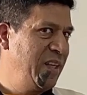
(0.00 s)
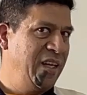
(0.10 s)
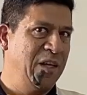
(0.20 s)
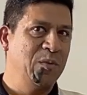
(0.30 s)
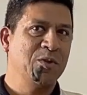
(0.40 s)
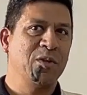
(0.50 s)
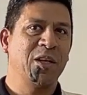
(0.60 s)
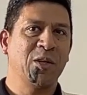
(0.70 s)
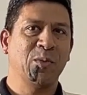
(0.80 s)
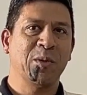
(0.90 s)
And I want to
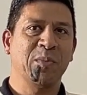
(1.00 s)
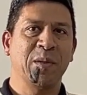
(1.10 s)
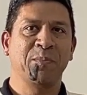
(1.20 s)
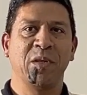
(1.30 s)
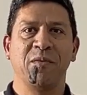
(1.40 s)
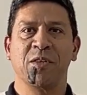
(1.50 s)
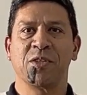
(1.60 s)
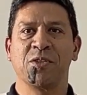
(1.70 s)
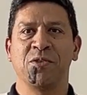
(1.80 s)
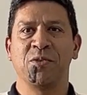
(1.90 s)
echo what my
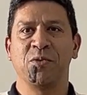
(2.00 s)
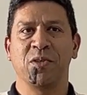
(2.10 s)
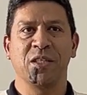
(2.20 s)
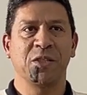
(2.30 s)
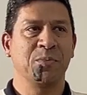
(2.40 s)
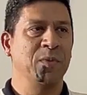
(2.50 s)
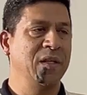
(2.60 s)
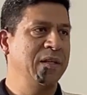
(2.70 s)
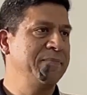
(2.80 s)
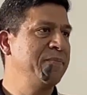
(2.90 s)
previous two
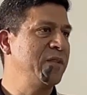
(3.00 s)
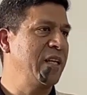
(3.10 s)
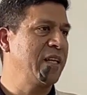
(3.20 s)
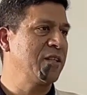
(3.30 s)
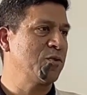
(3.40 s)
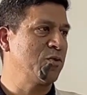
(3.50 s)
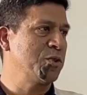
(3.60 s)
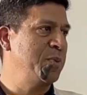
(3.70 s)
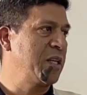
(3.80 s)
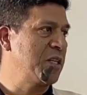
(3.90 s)
delegates or
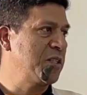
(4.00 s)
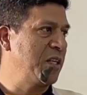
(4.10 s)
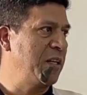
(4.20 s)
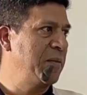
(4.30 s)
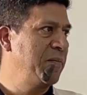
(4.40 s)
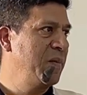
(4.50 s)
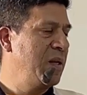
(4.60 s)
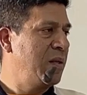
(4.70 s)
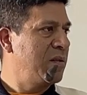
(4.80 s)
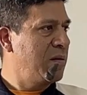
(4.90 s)
speakers said.
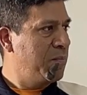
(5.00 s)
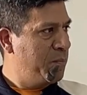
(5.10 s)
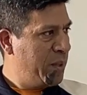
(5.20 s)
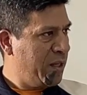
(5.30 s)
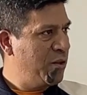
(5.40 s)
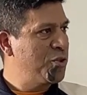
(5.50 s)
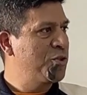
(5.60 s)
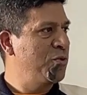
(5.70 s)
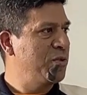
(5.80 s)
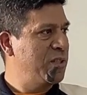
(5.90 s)
Pack
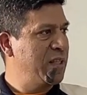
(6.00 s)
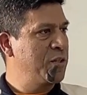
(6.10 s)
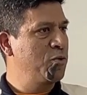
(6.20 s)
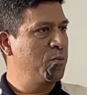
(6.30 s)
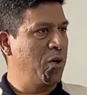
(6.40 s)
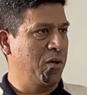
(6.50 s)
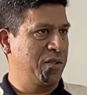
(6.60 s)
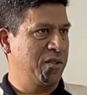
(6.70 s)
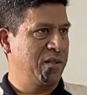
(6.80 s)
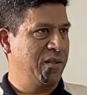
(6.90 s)
those tools in that
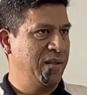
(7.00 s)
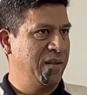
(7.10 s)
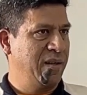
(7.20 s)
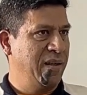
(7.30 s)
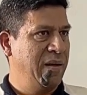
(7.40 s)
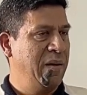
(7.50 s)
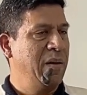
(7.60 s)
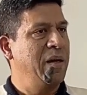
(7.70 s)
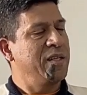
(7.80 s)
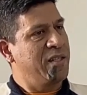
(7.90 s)
toolbox.
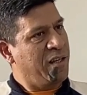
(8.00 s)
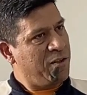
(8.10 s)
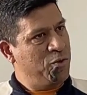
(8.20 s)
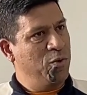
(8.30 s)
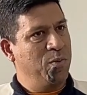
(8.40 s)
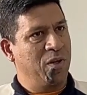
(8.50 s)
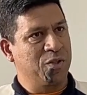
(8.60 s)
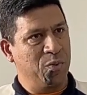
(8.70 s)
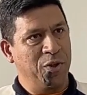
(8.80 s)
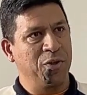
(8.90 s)
Take the
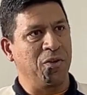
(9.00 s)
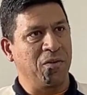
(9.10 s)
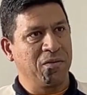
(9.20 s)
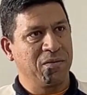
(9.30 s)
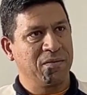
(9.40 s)
toolbox with you,